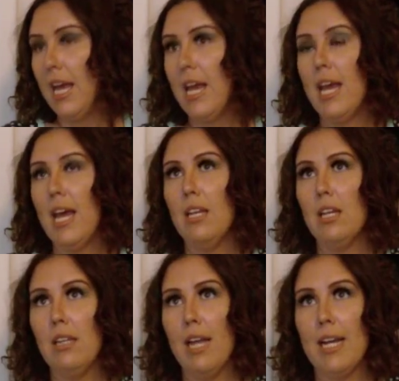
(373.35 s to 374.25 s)

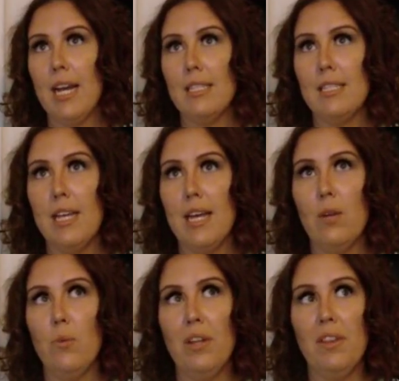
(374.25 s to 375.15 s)
and like I
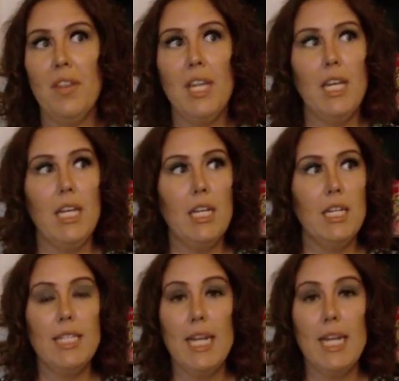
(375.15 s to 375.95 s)
said with the